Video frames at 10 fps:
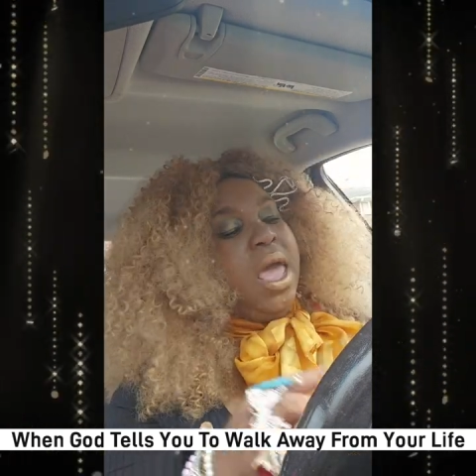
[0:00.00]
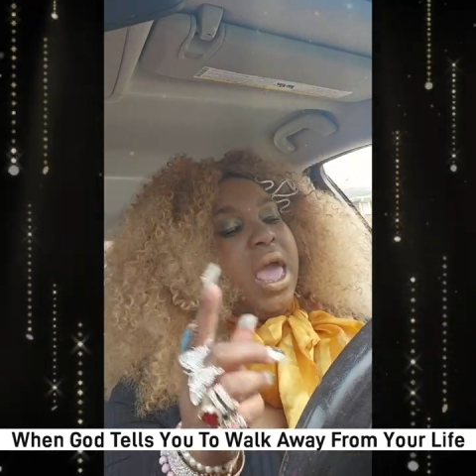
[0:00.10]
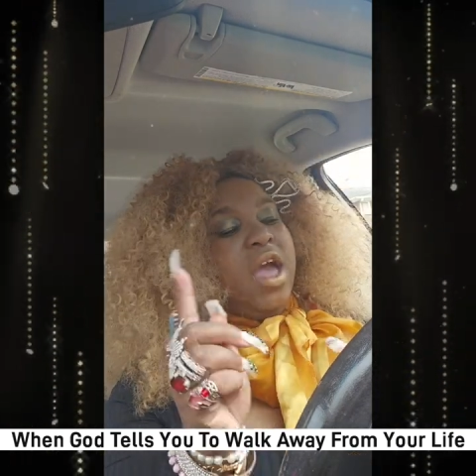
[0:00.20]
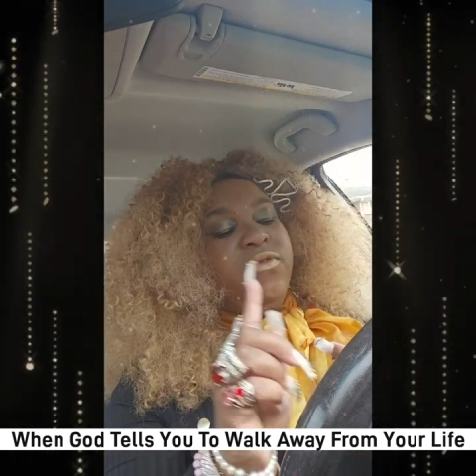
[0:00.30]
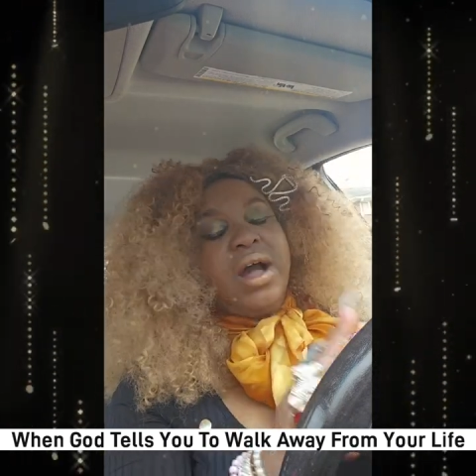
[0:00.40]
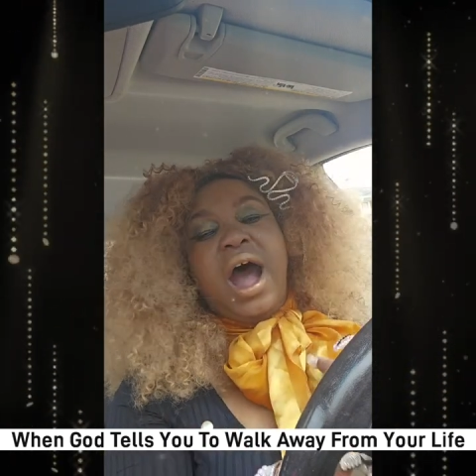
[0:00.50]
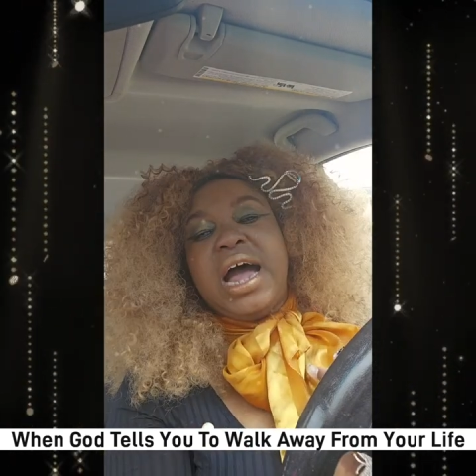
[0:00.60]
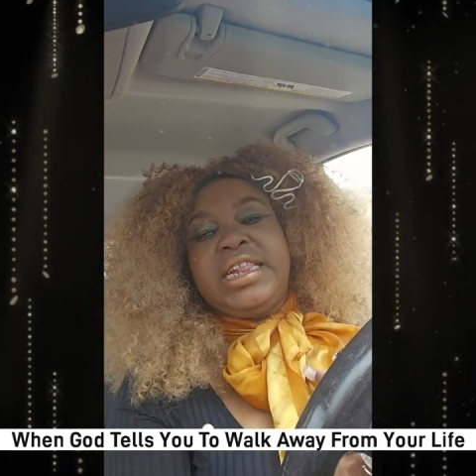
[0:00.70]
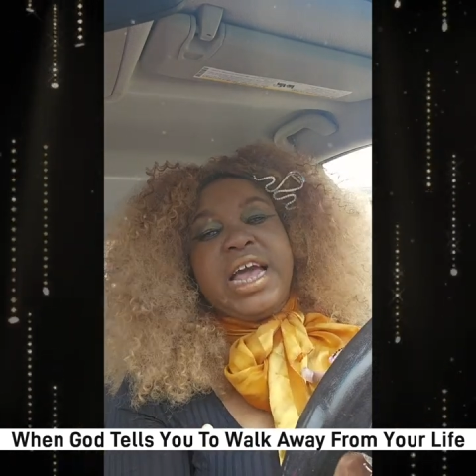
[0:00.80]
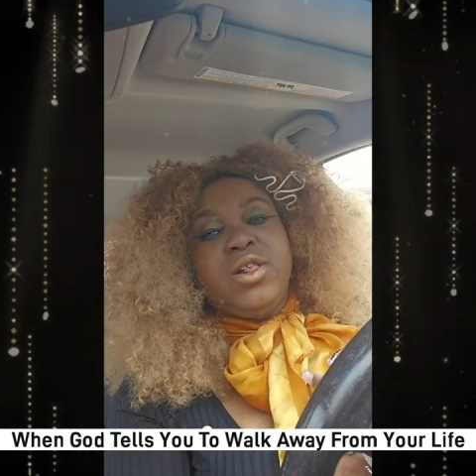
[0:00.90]
If
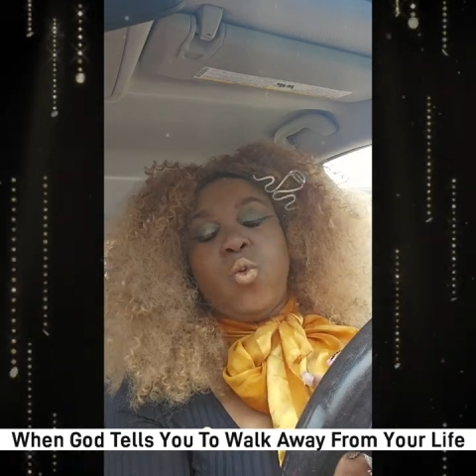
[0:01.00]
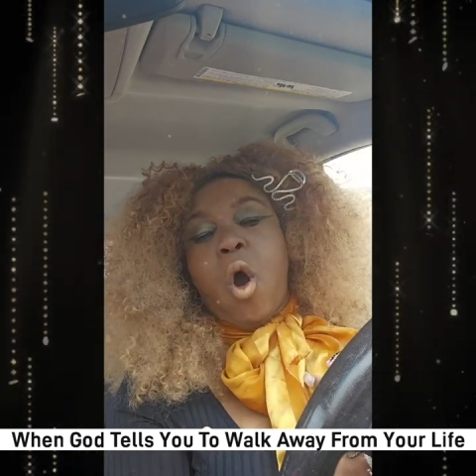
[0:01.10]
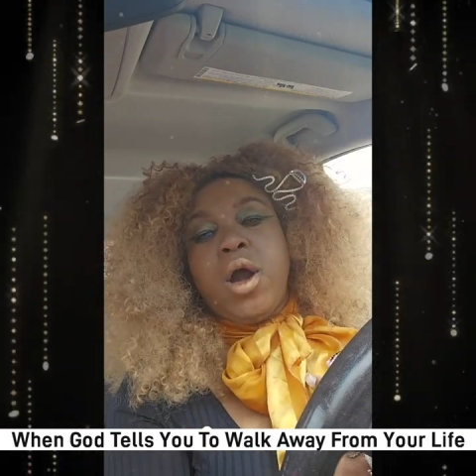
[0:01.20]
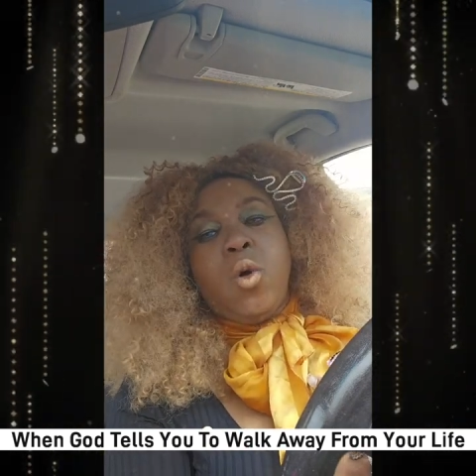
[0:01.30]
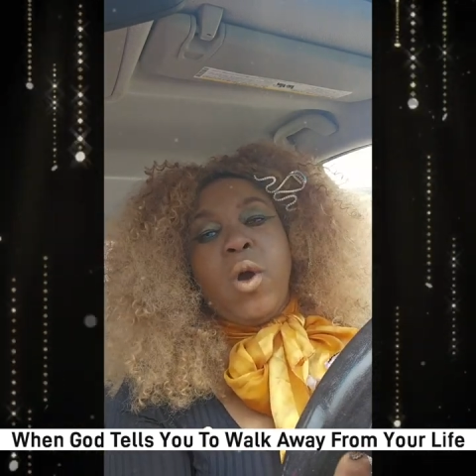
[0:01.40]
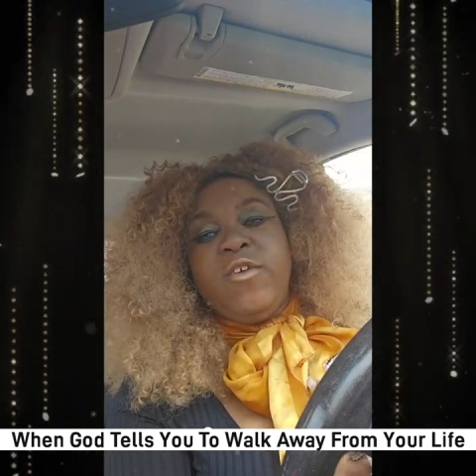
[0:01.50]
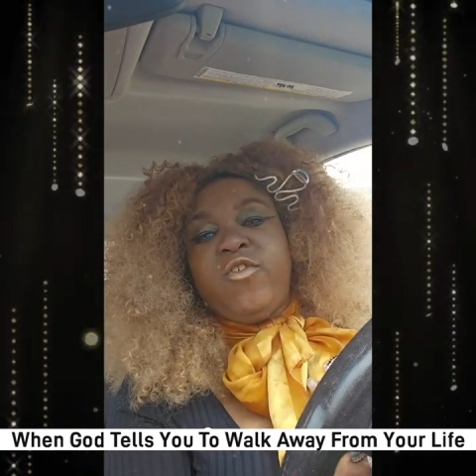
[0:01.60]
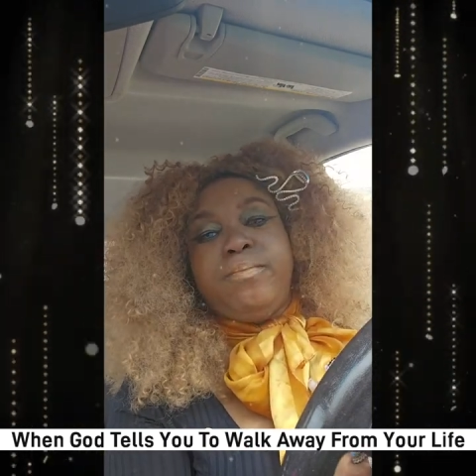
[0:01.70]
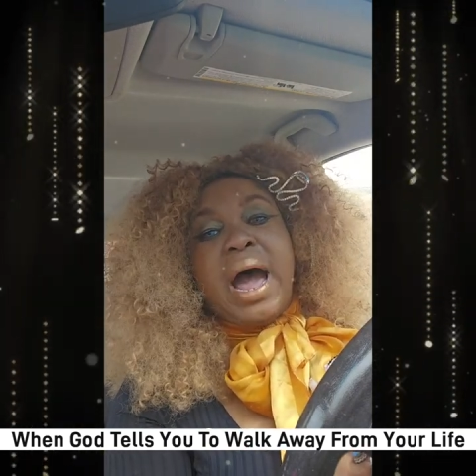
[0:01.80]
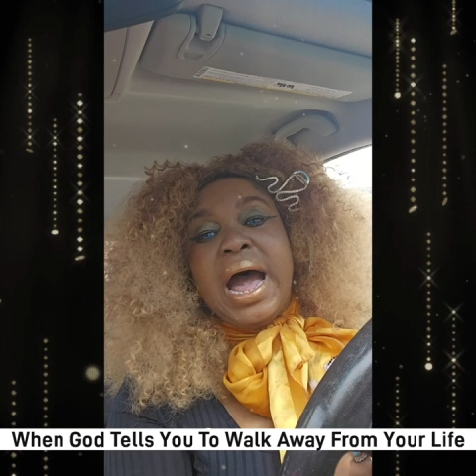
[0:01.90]
God says walk away
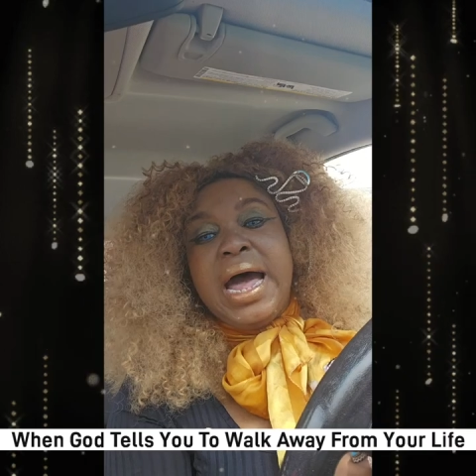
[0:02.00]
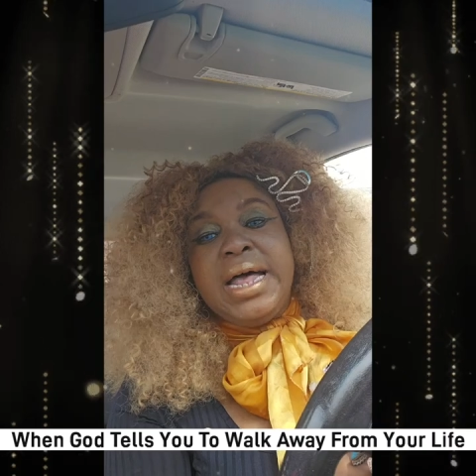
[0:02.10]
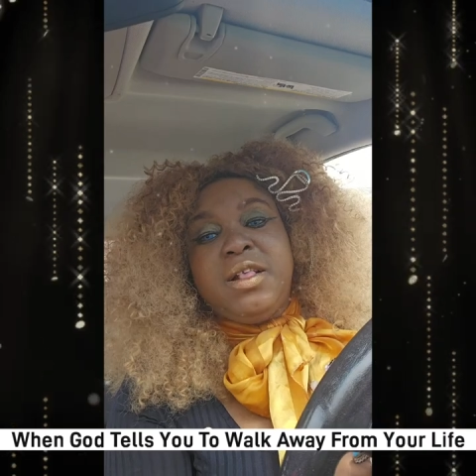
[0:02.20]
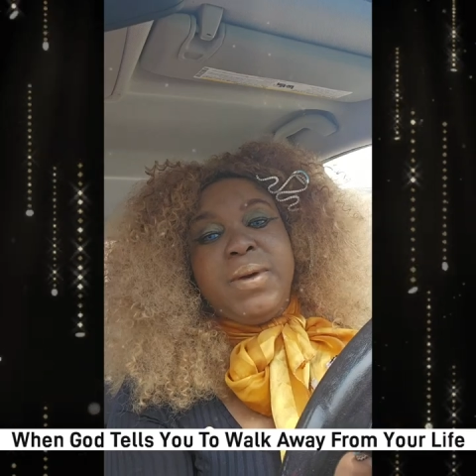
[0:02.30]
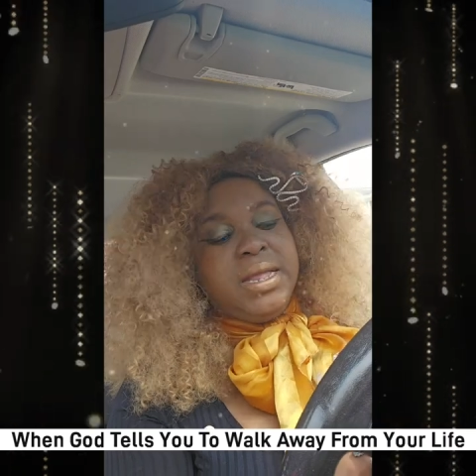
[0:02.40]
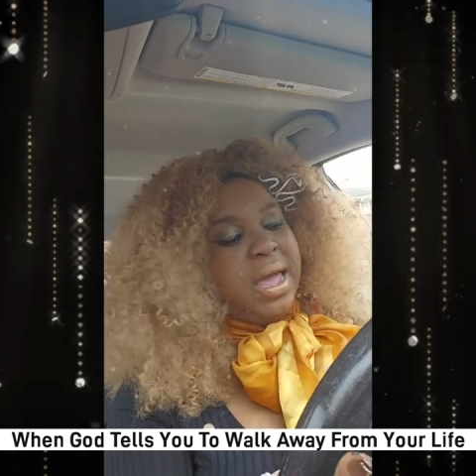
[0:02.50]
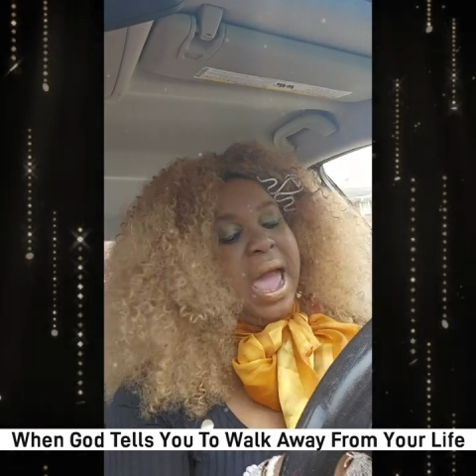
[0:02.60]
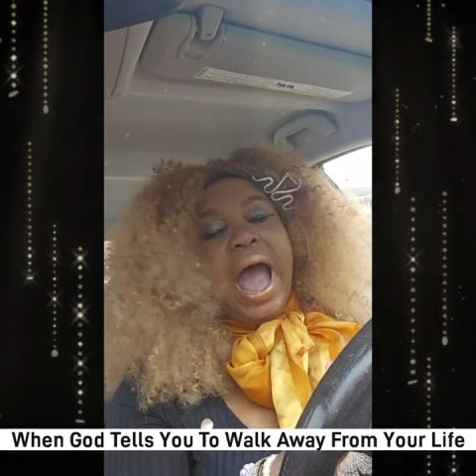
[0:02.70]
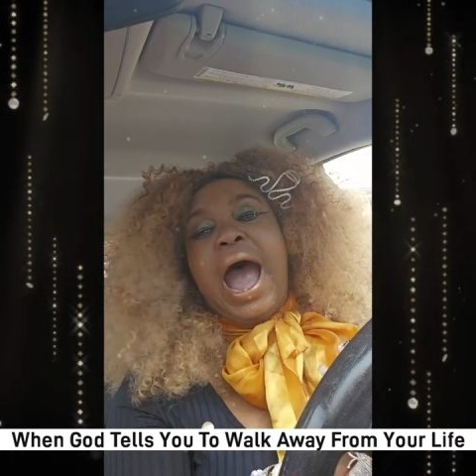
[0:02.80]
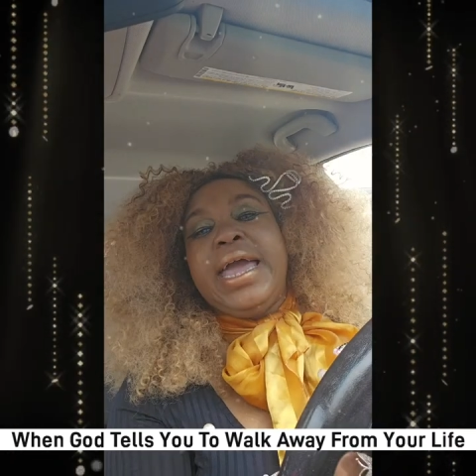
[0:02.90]
from my husband,
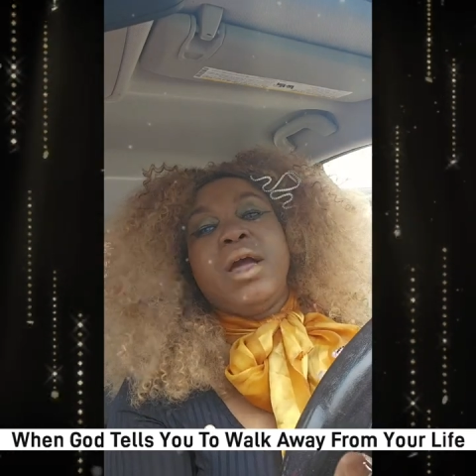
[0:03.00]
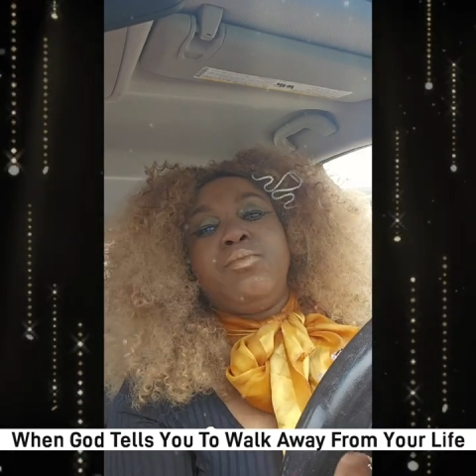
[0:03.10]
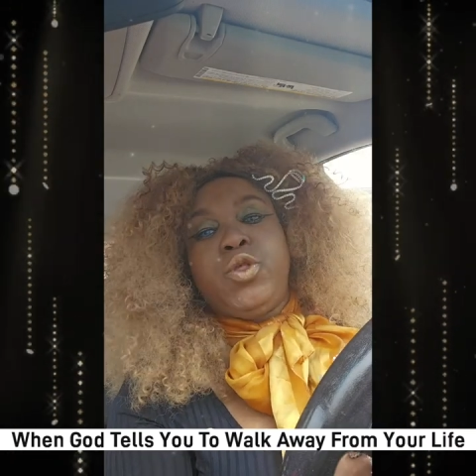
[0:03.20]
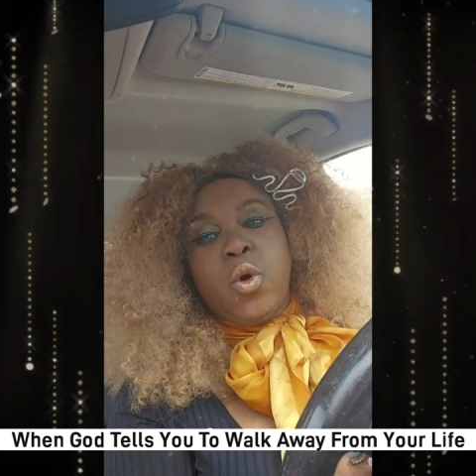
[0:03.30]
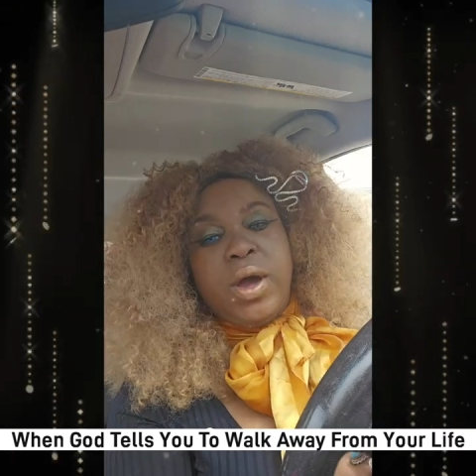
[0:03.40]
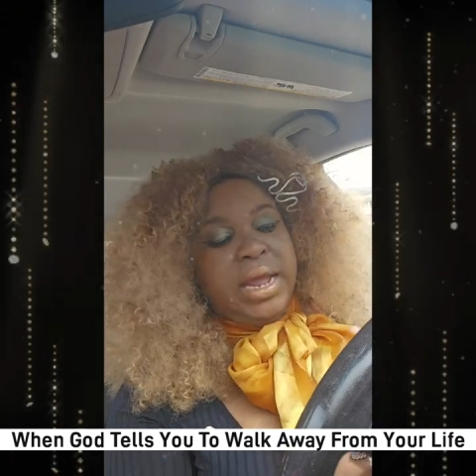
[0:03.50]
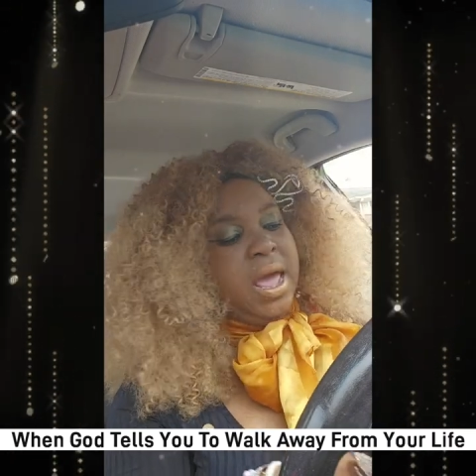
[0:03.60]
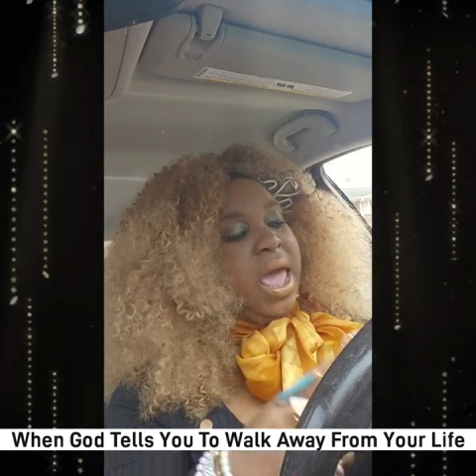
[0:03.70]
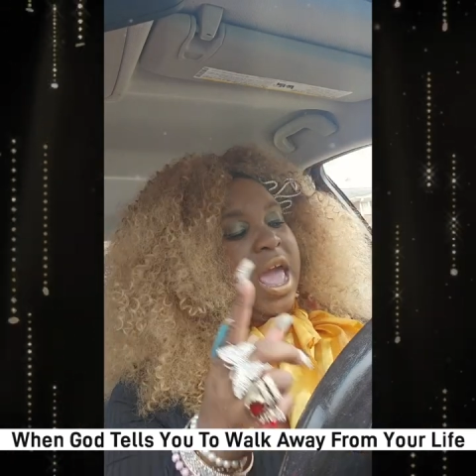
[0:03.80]
I am doing it.